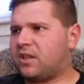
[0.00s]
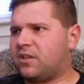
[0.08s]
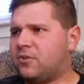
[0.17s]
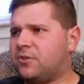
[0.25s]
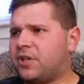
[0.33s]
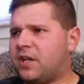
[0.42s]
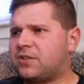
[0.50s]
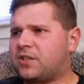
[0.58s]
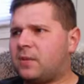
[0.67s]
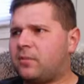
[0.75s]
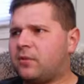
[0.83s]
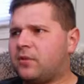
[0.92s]
They do change a
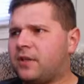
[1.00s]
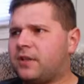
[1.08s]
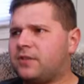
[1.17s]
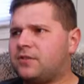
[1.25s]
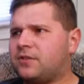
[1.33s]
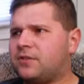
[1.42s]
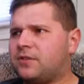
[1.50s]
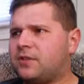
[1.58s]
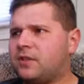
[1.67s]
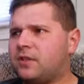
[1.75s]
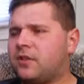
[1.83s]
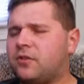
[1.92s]
couple of things.
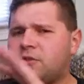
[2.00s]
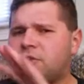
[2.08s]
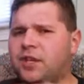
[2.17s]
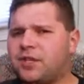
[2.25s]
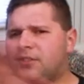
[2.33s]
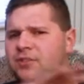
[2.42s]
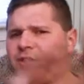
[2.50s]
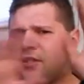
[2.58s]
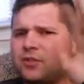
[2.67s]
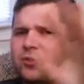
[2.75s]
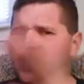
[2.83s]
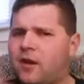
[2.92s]
They do change
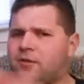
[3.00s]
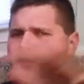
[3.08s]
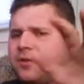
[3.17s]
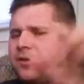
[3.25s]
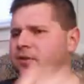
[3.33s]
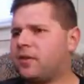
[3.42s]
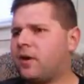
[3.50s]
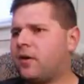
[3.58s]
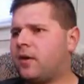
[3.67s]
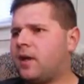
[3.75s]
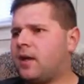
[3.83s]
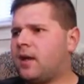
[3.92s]
things around here and
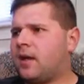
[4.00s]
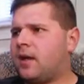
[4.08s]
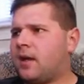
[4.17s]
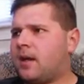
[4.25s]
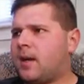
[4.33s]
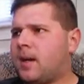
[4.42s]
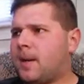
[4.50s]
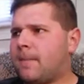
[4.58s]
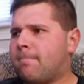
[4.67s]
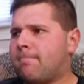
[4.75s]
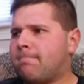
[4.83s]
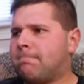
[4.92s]
there.
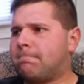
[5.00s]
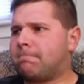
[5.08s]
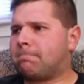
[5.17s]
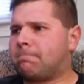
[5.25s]
And